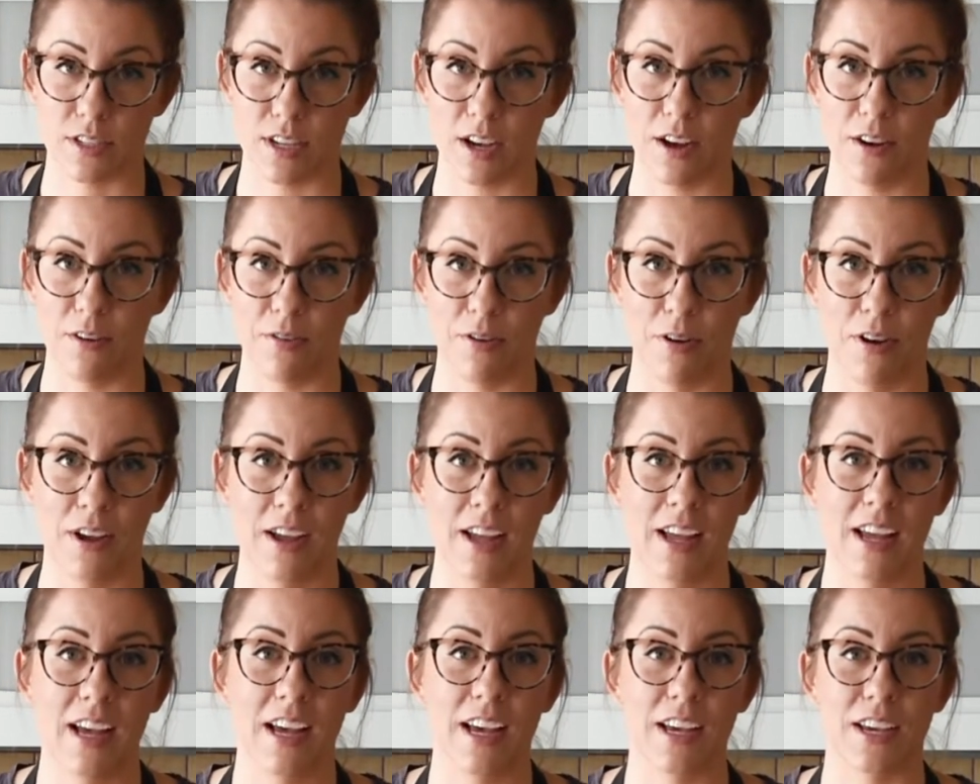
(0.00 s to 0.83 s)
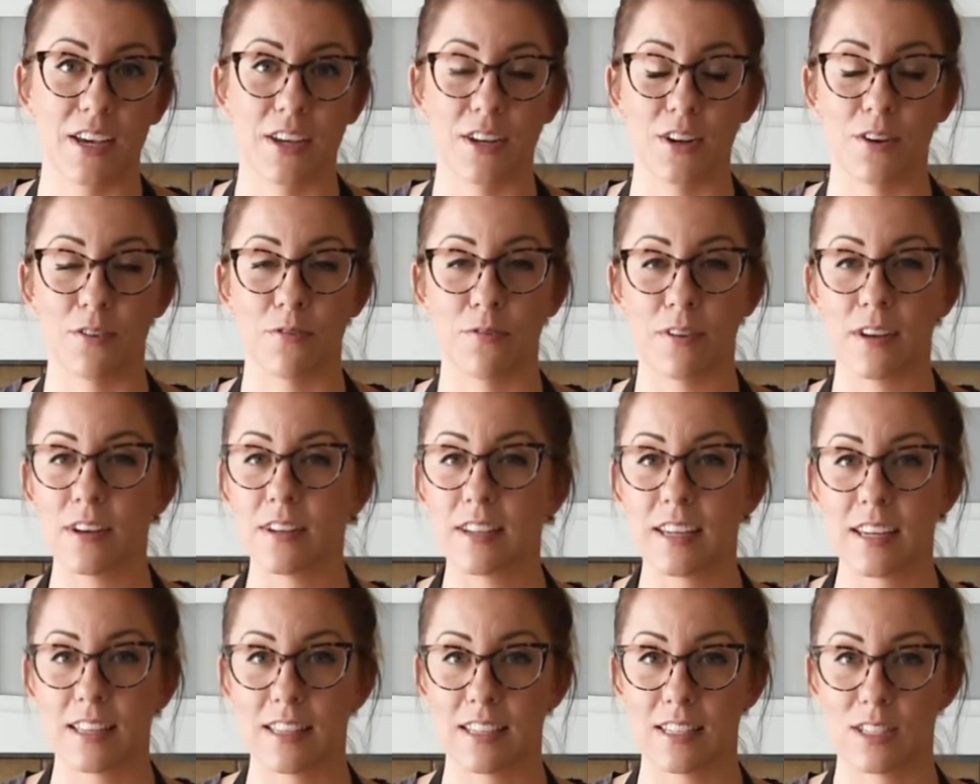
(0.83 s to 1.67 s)
of,
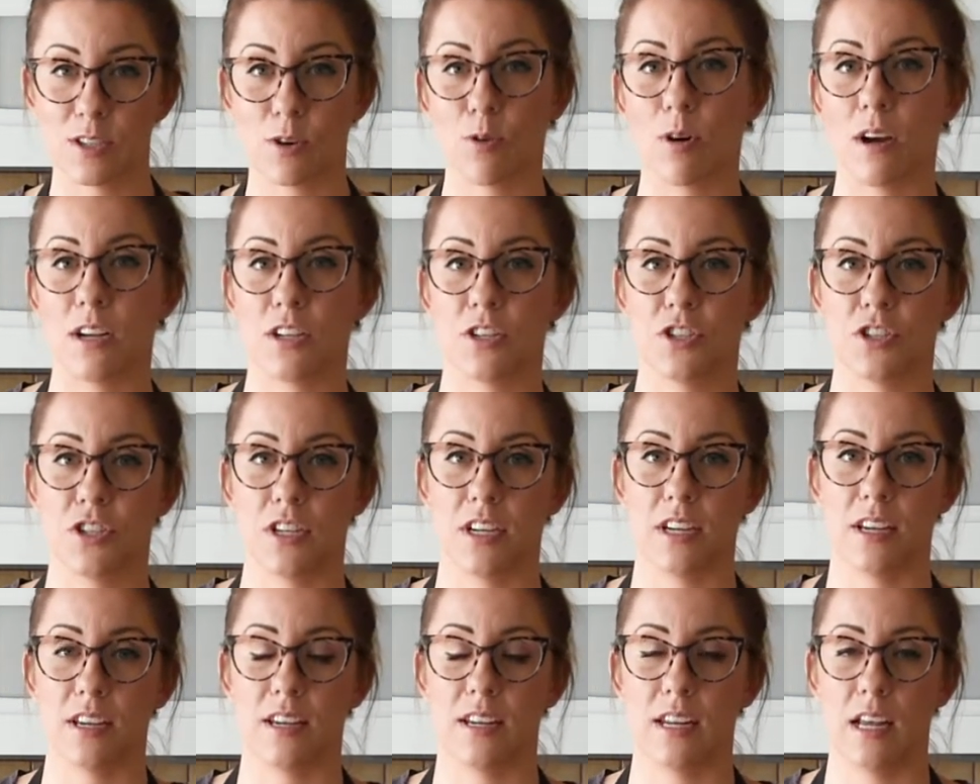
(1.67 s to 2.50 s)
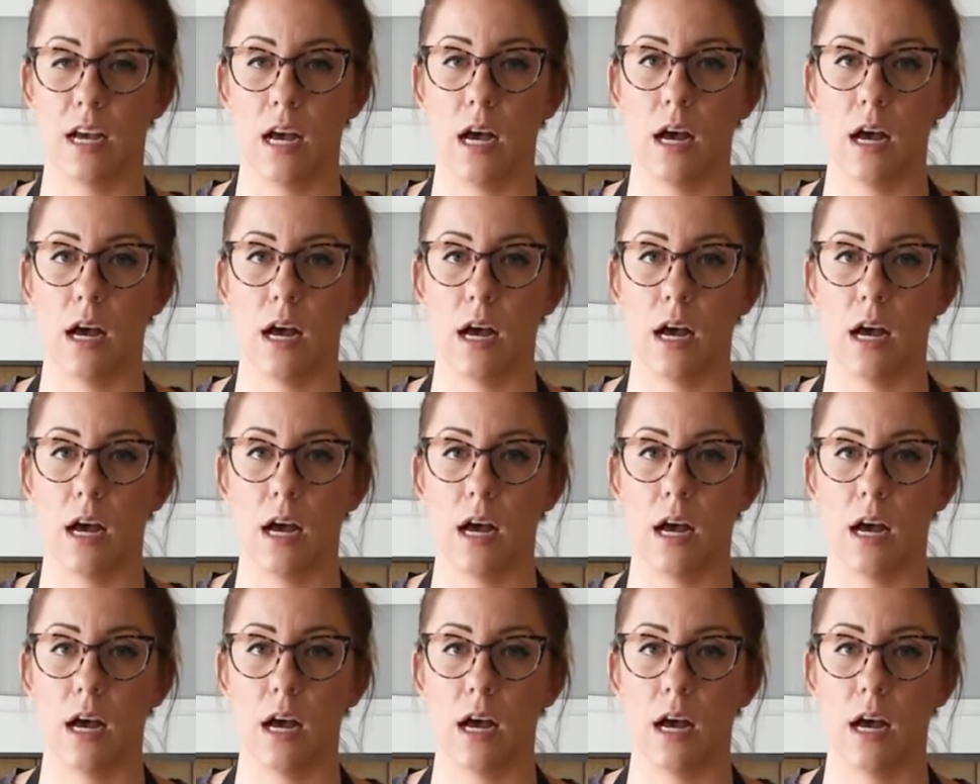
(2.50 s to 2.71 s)
fielding this question,